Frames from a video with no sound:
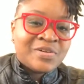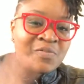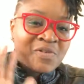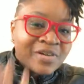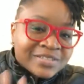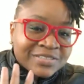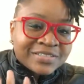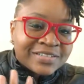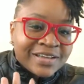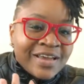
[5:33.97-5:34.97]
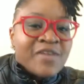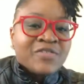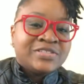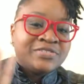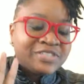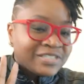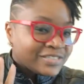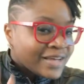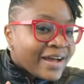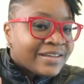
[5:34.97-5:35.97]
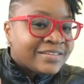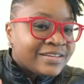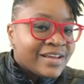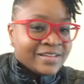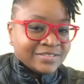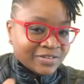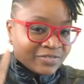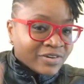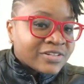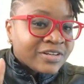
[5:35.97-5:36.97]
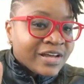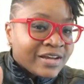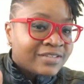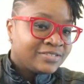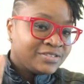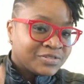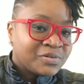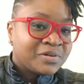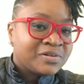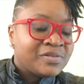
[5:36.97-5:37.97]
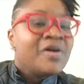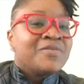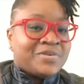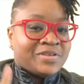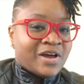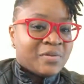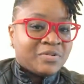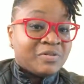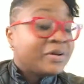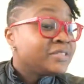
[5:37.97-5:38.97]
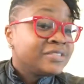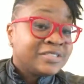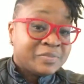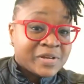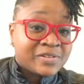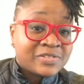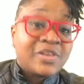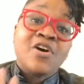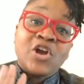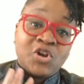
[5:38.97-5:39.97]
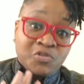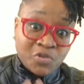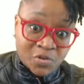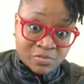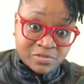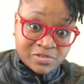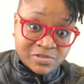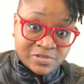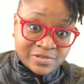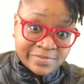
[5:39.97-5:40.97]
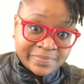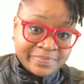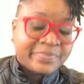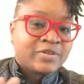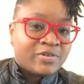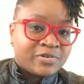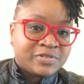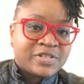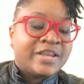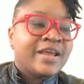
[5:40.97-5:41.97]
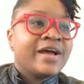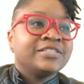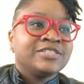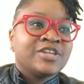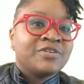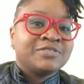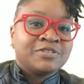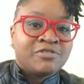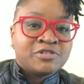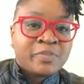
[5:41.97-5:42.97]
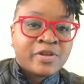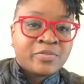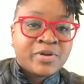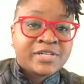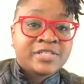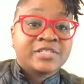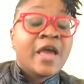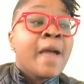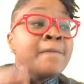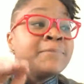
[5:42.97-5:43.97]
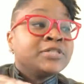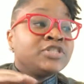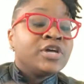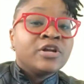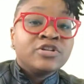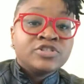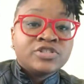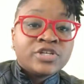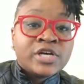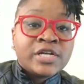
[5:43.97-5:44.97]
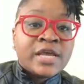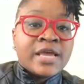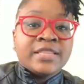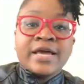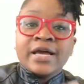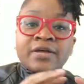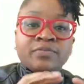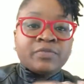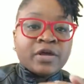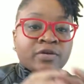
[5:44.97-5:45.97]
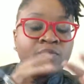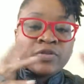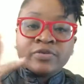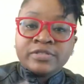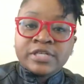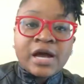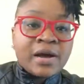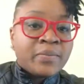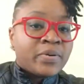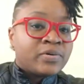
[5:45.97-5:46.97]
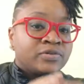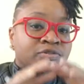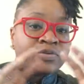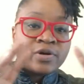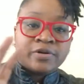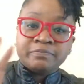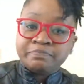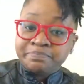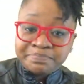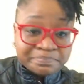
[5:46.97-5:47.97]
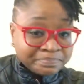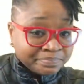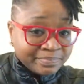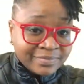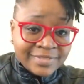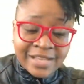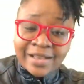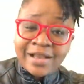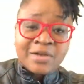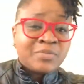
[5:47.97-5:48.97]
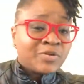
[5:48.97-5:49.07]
the worst was if she decided to fertilize the soil with cow manure because it smells gross. And I just thought it was a gross part of the process. But she understood that whether it's compost or cow